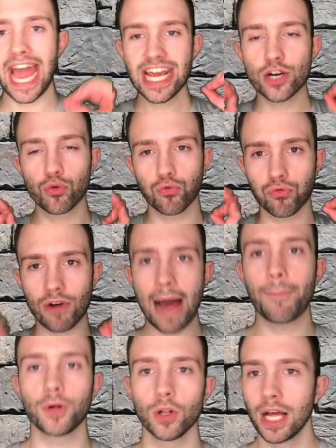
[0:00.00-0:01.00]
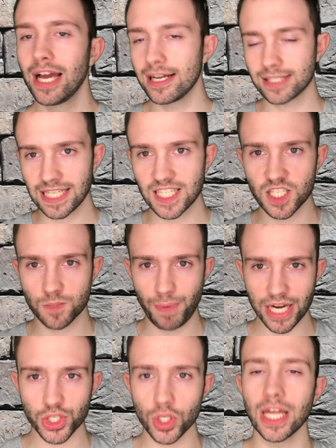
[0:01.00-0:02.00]
A grapple is a
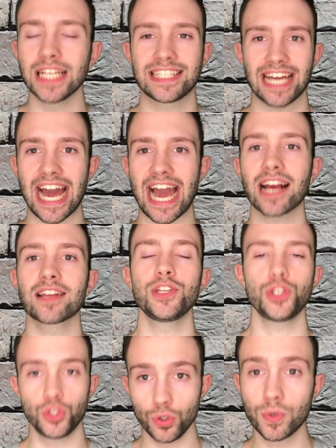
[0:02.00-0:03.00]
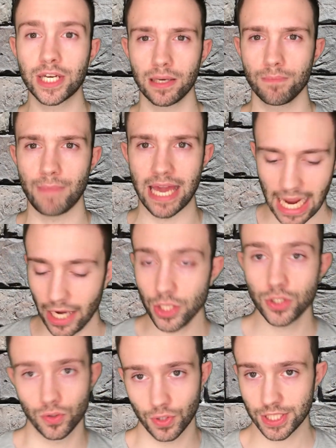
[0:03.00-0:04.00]
special attack that you can make. How you
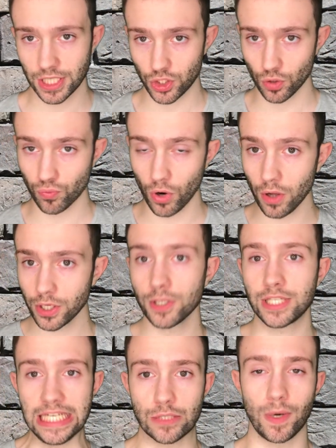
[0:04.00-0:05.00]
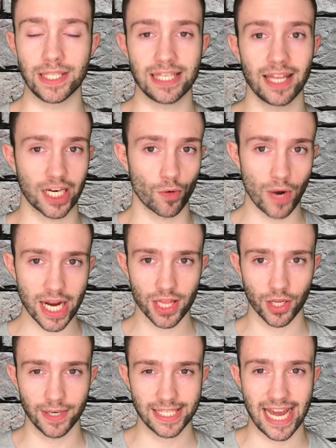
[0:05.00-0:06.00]
do this is you roll your D20 like a
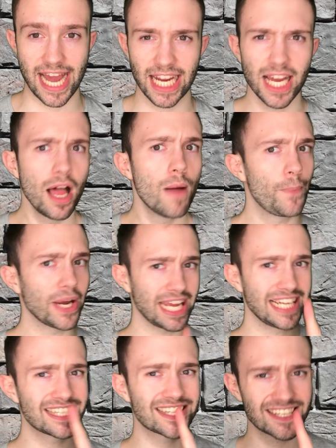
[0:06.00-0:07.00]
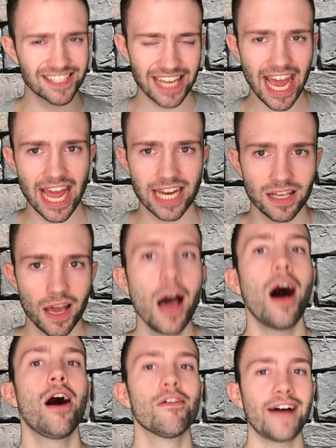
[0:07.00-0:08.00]
regular attack, but instead
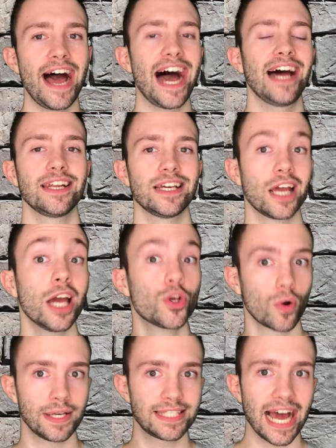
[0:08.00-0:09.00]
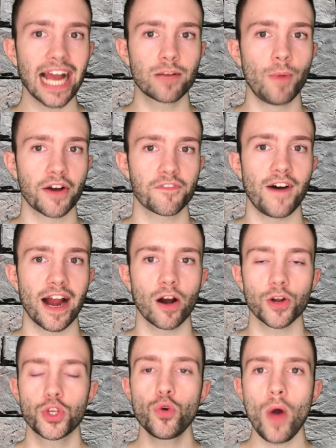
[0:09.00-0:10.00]
of adding your attack modifier,
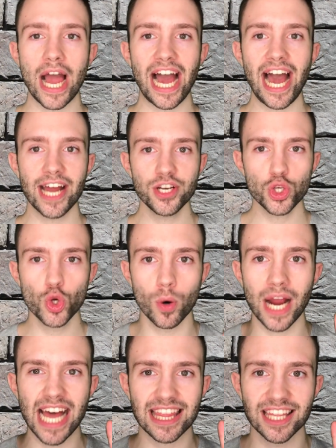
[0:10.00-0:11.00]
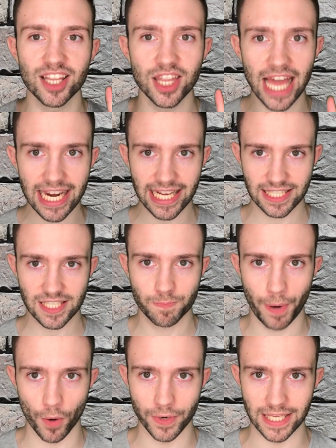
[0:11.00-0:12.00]
you add your athletics
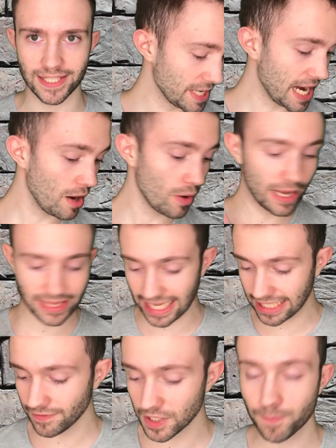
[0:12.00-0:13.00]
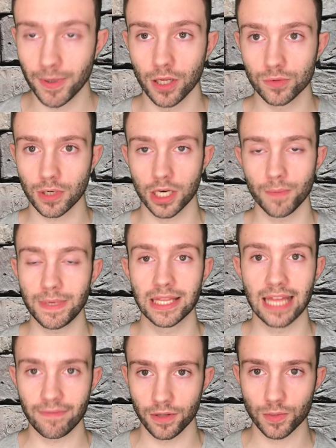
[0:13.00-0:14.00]
bonus. Now, at the end of this build, we're gonna
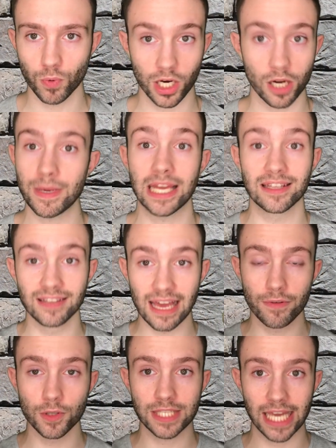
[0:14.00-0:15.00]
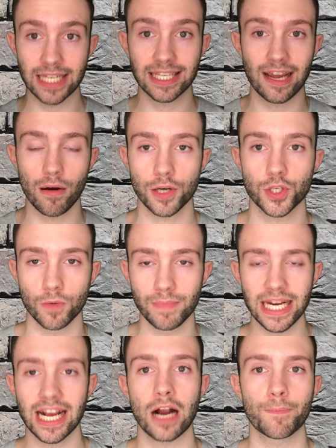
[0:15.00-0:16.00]
be a level 10 character,
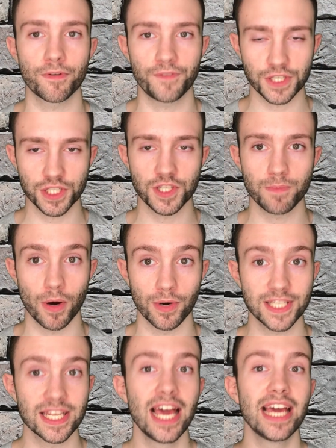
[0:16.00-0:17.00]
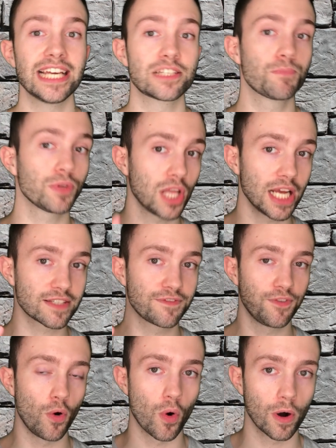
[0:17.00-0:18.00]
meaning our proficiency bonus is
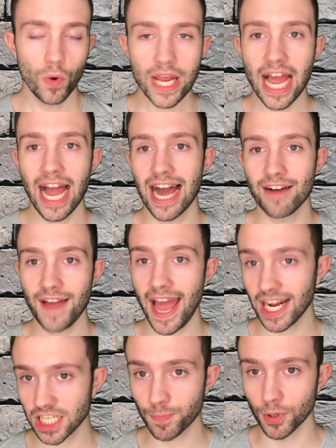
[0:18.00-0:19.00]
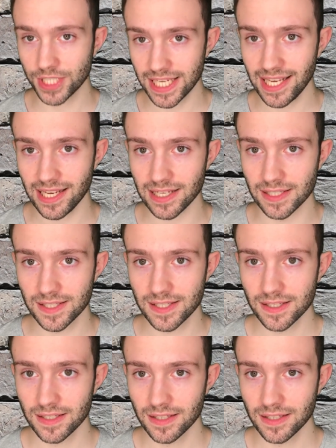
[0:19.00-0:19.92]
+4. We have expertise